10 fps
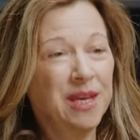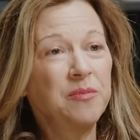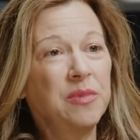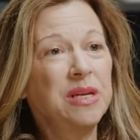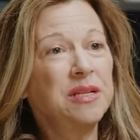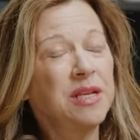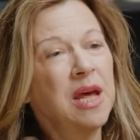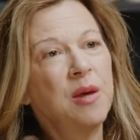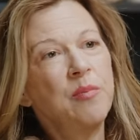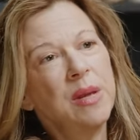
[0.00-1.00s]
It means
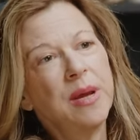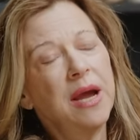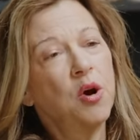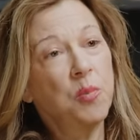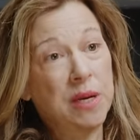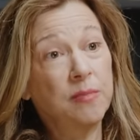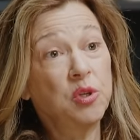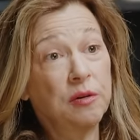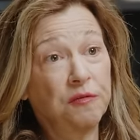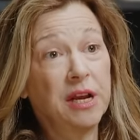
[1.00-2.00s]
maybe I open up
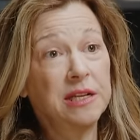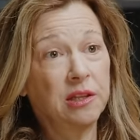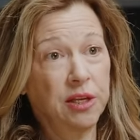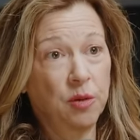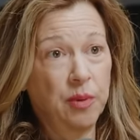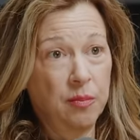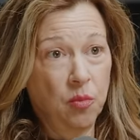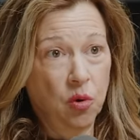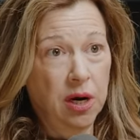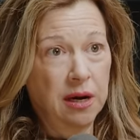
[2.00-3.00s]
to a friend a little bit
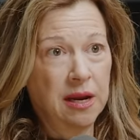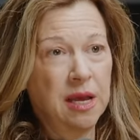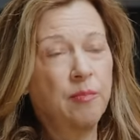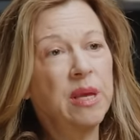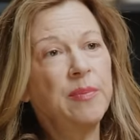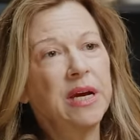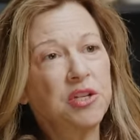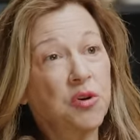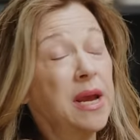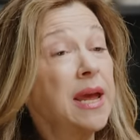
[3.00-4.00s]
more. Maybe I
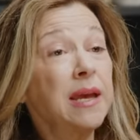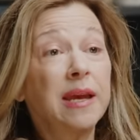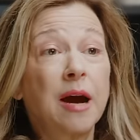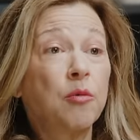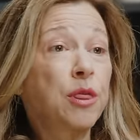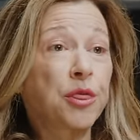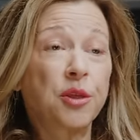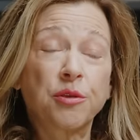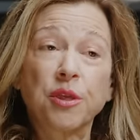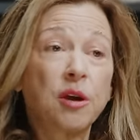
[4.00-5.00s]
try hanging out
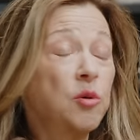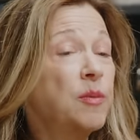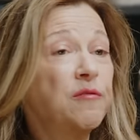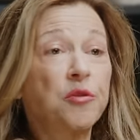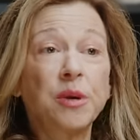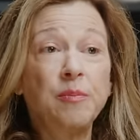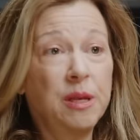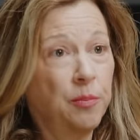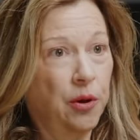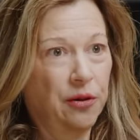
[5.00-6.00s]
with a group of three
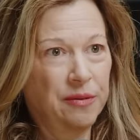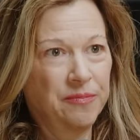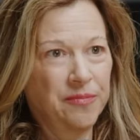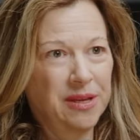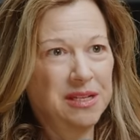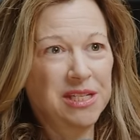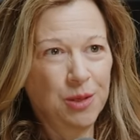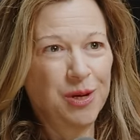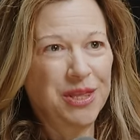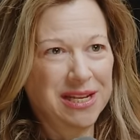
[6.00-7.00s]
people and
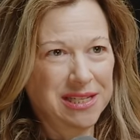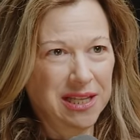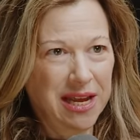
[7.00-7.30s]
see what that's